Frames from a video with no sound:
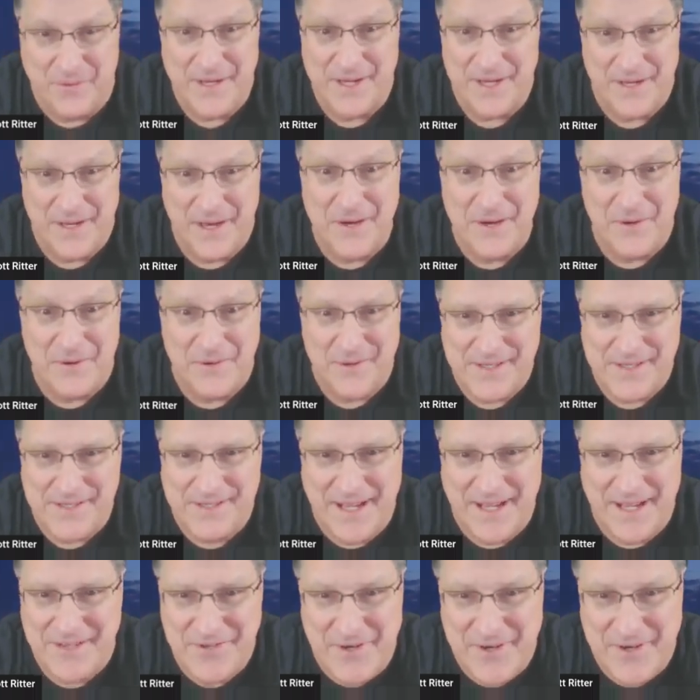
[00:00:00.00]
we know he's
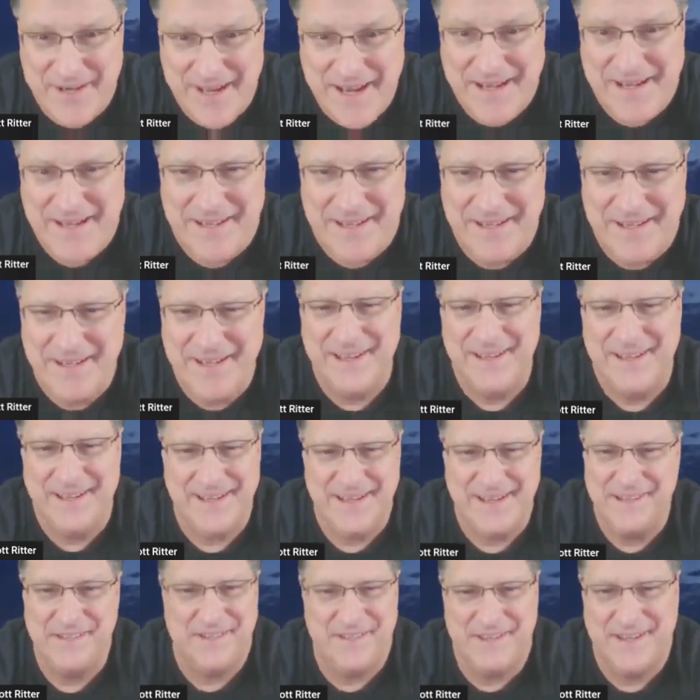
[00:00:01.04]
not Jordanian.
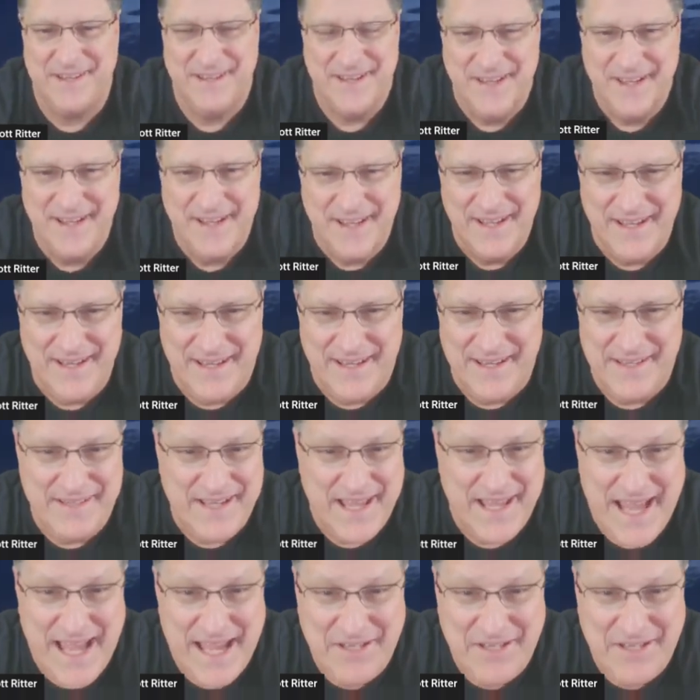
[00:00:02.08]
He's a